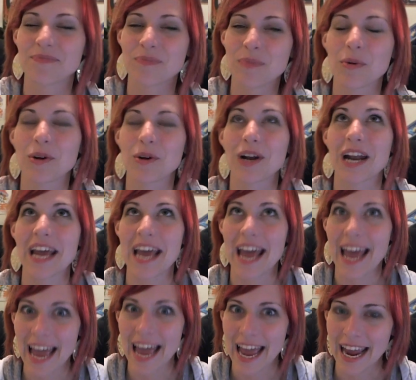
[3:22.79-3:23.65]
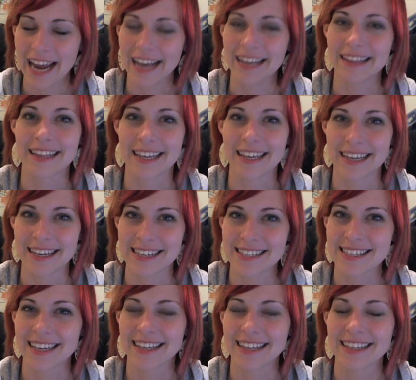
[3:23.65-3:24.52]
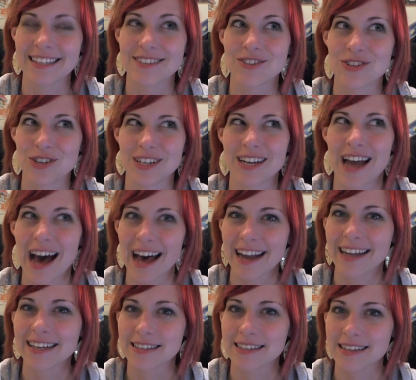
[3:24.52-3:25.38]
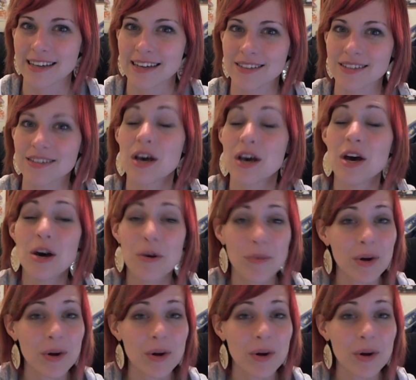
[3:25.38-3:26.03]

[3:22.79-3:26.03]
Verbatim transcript: people are going to hate this. Like, this should not exist.